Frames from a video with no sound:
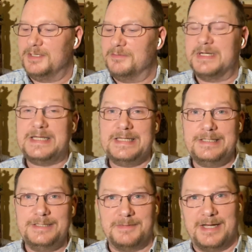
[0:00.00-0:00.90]
Well,
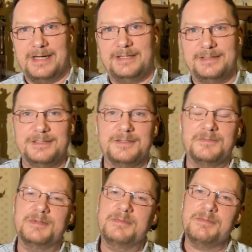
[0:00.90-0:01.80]
anyway,
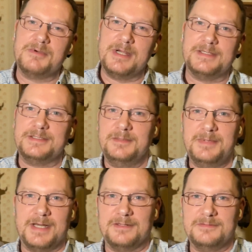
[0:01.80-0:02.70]
when we were out and
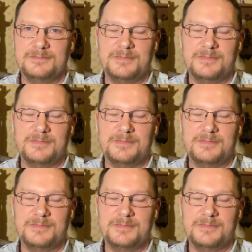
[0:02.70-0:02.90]
about,